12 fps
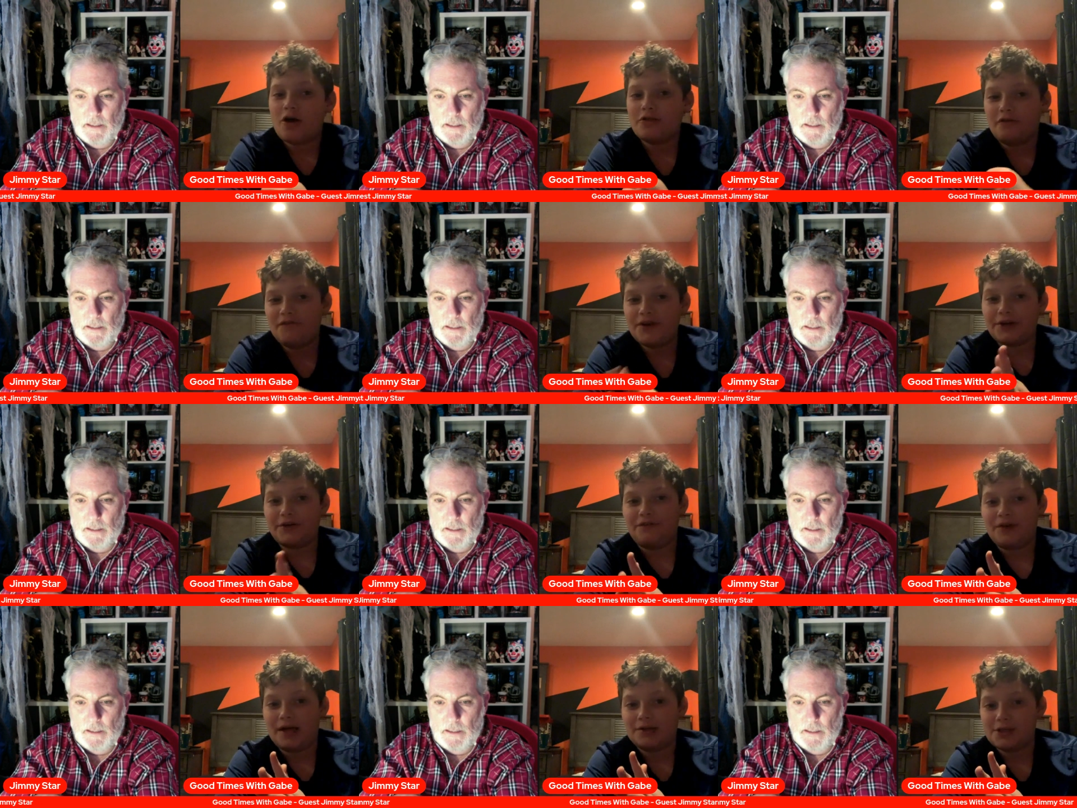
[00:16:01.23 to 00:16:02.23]
Speaker 1: all the fairy
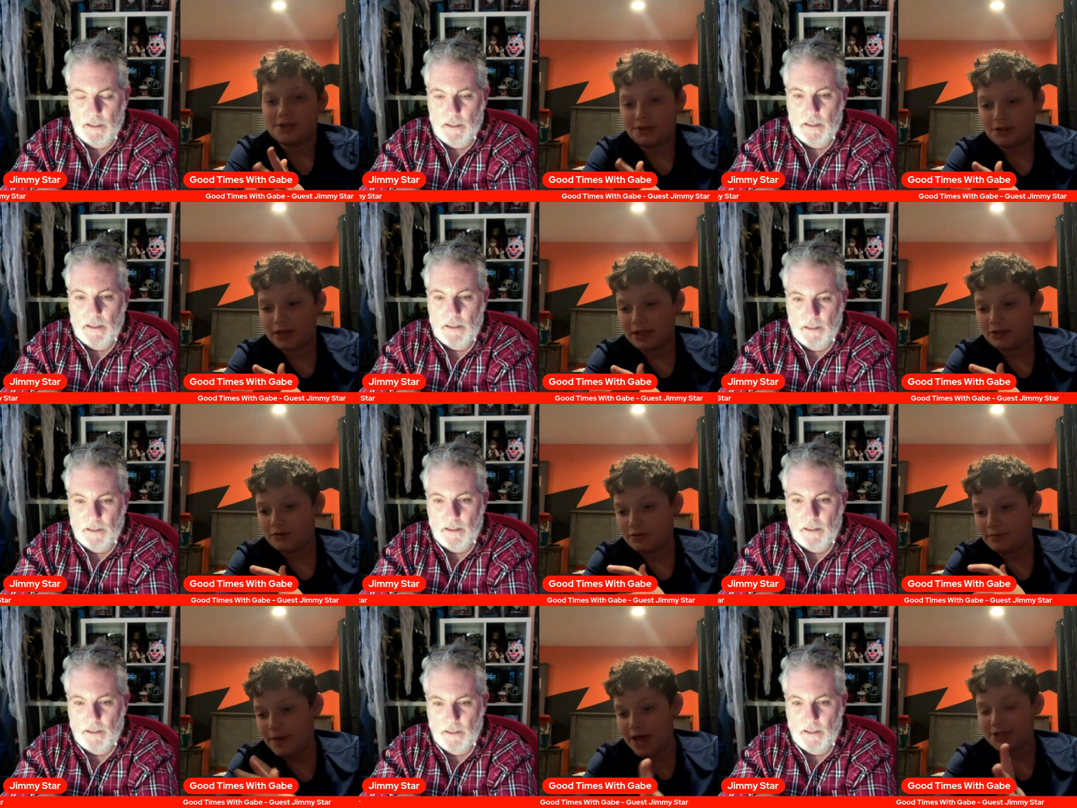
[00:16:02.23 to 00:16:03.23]
fountains, collect all
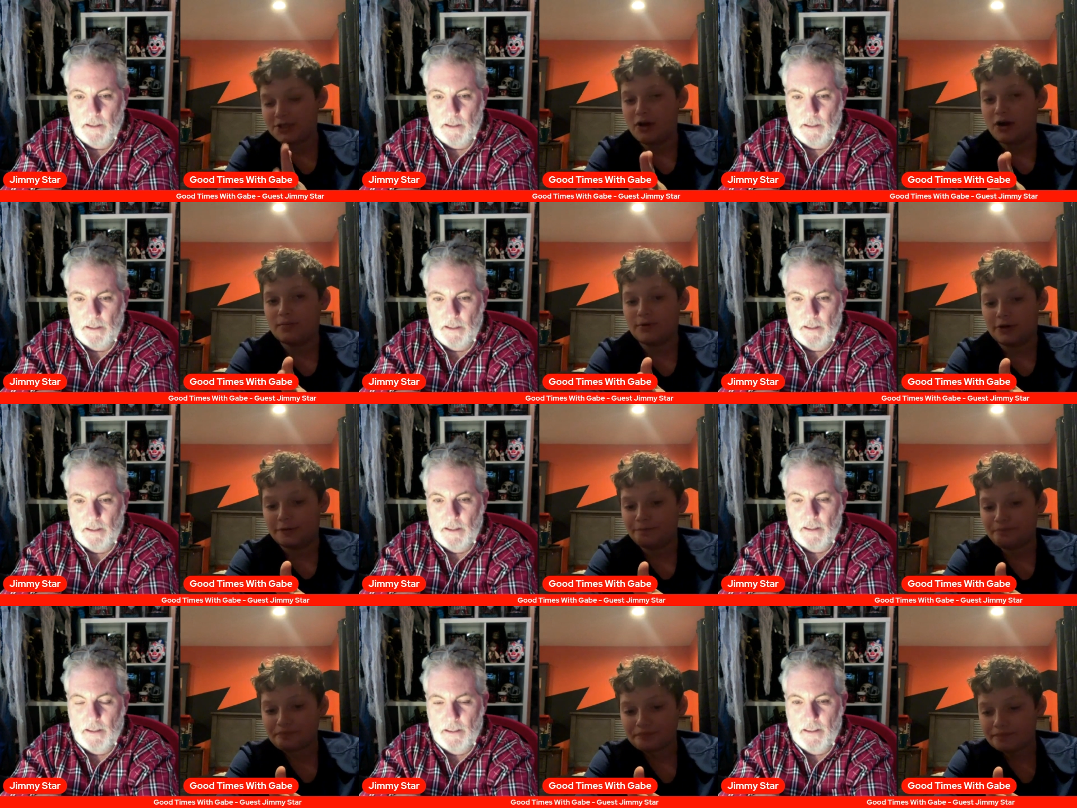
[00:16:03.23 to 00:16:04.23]
the best armor,
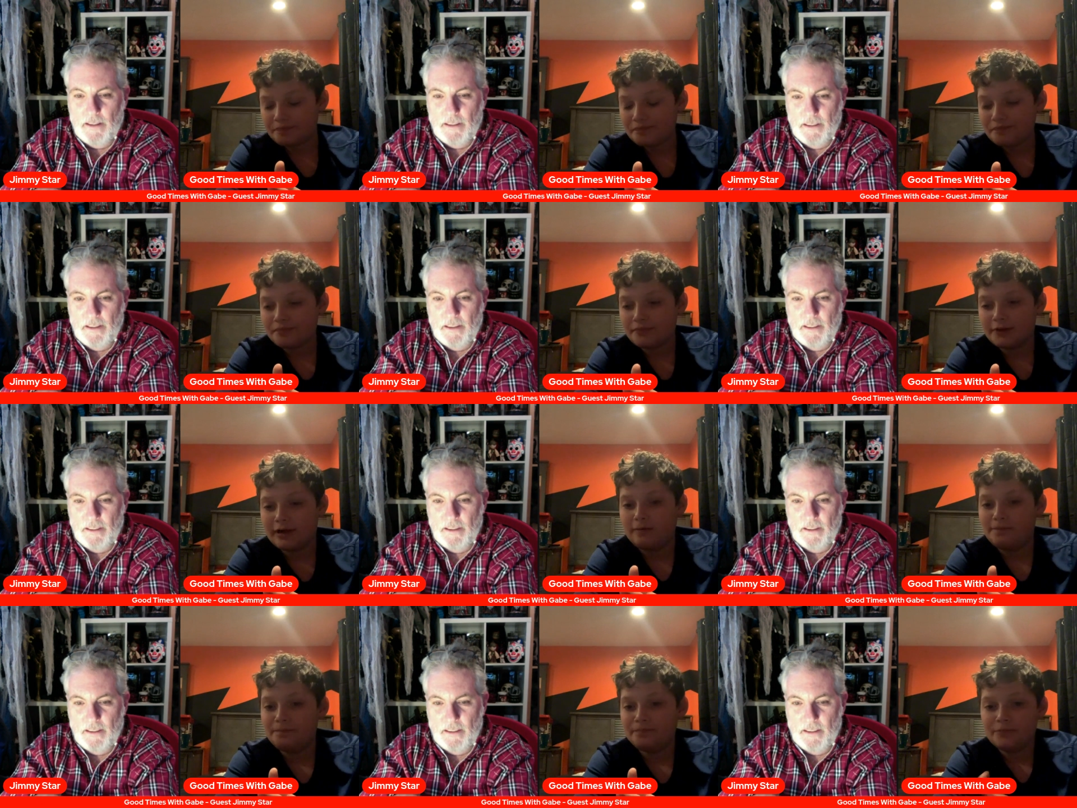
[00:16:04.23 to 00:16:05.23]
you know,
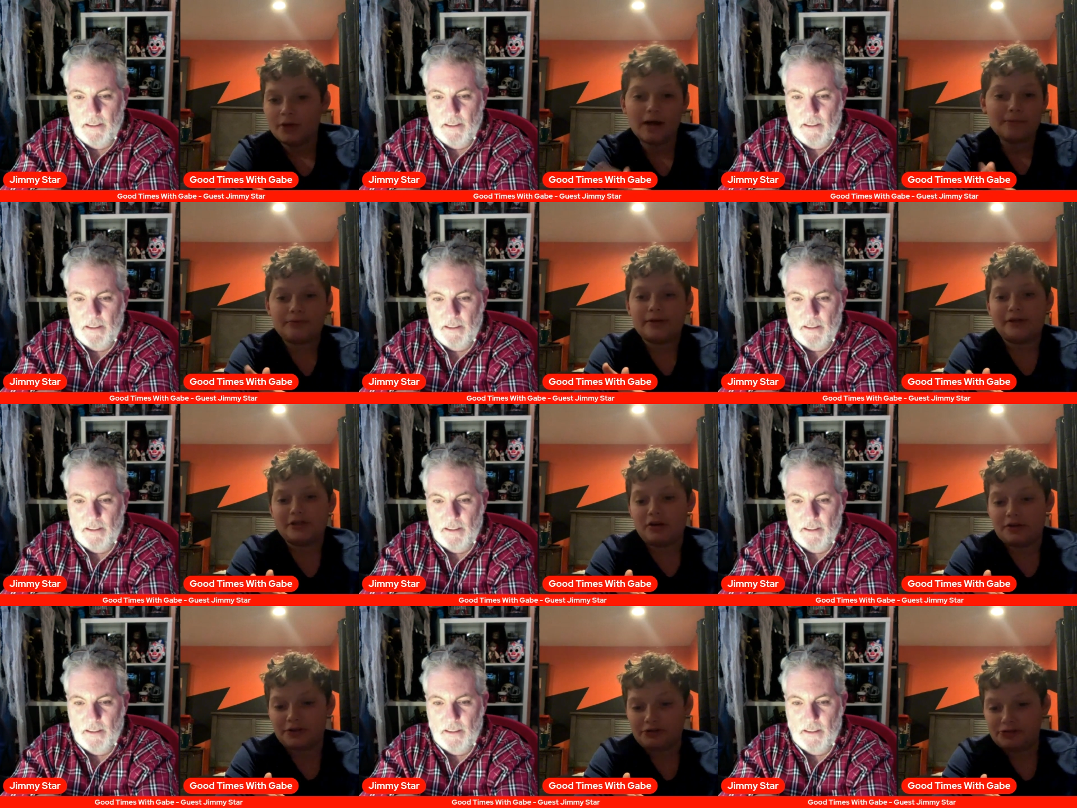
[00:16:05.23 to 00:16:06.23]
upgrade
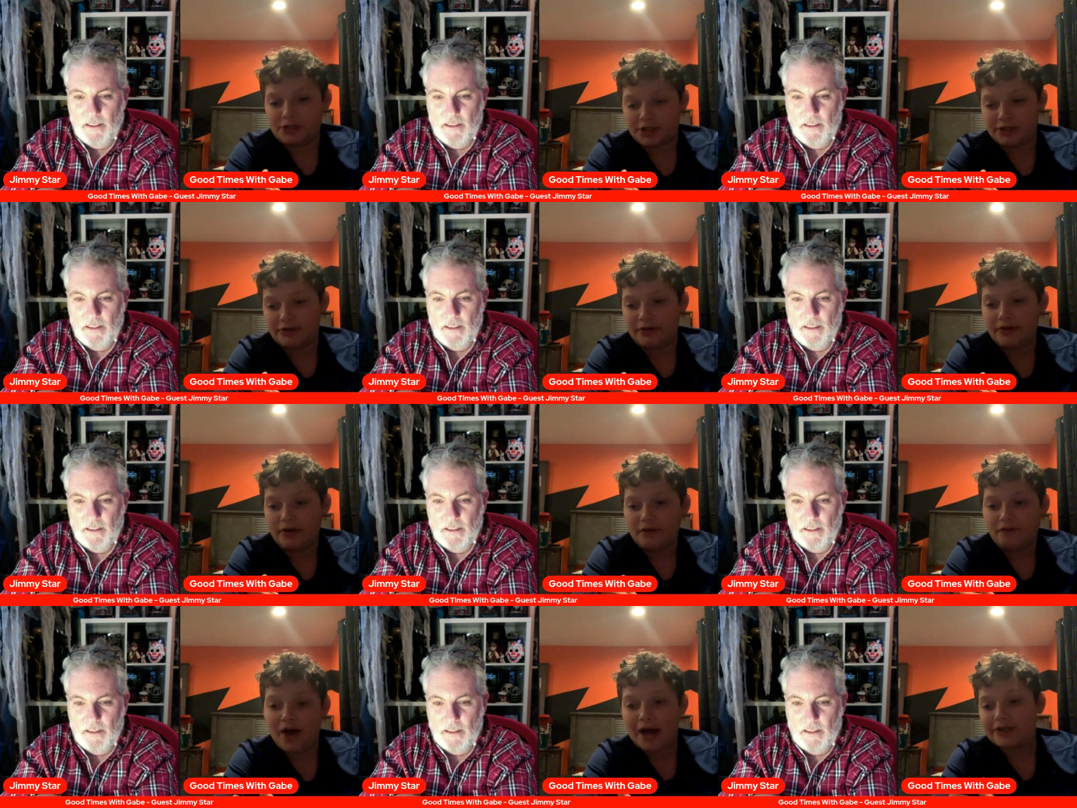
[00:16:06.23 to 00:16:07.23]
all your gear,
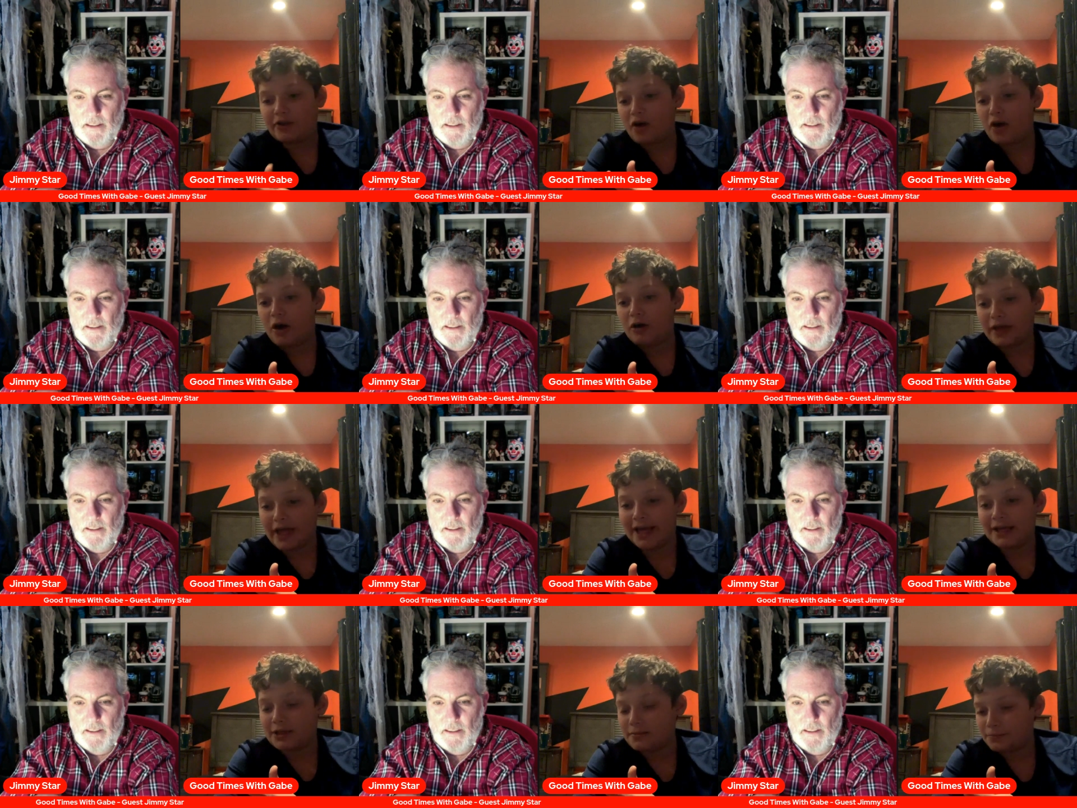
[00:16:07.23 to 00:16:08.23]
find all
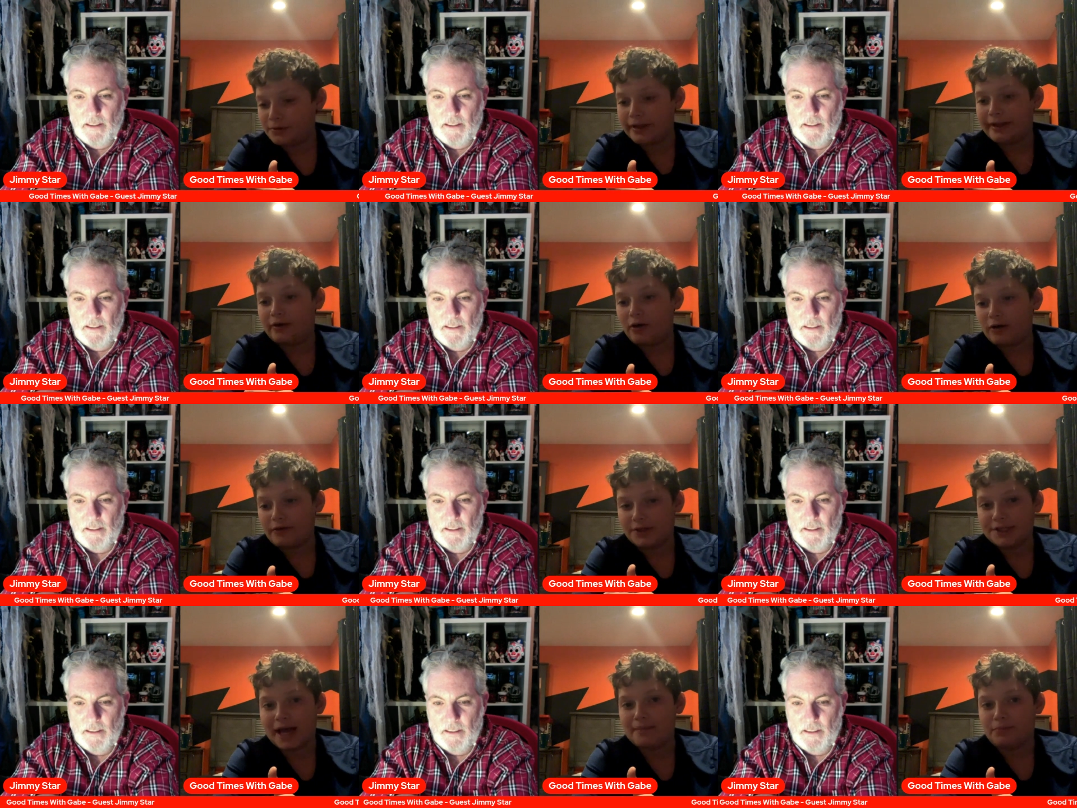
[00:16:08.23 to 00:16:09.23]
and complete all the
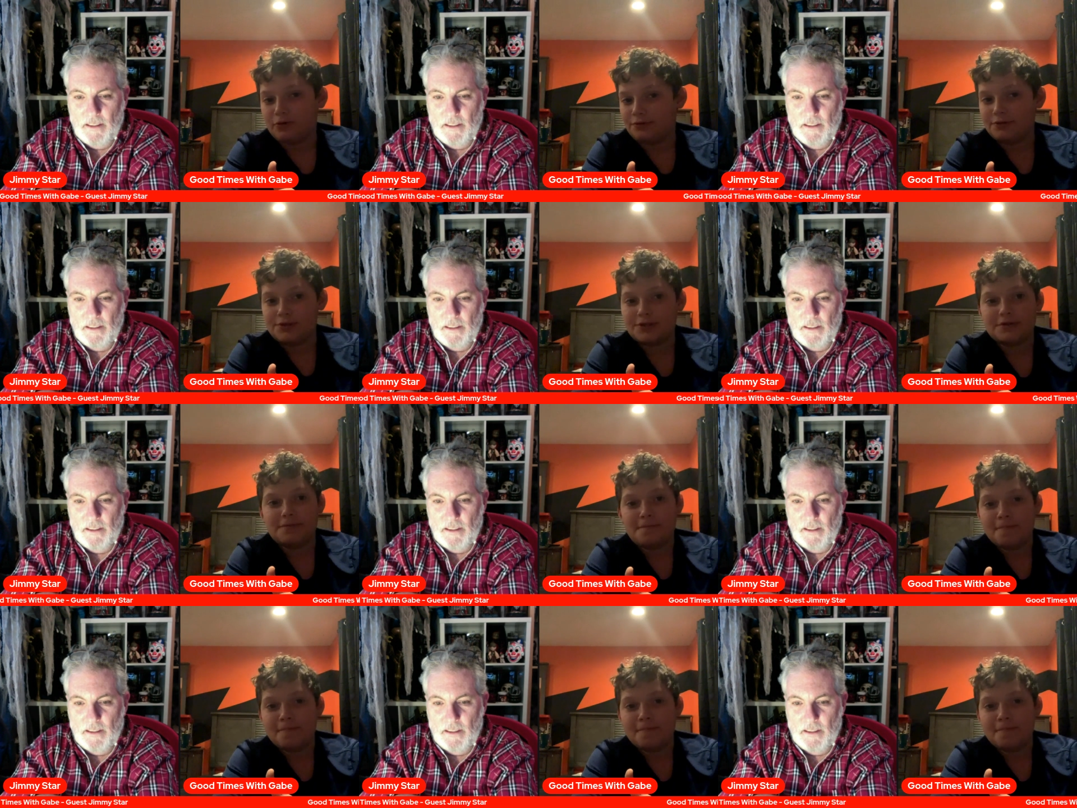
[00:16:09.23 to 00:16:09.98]
temples.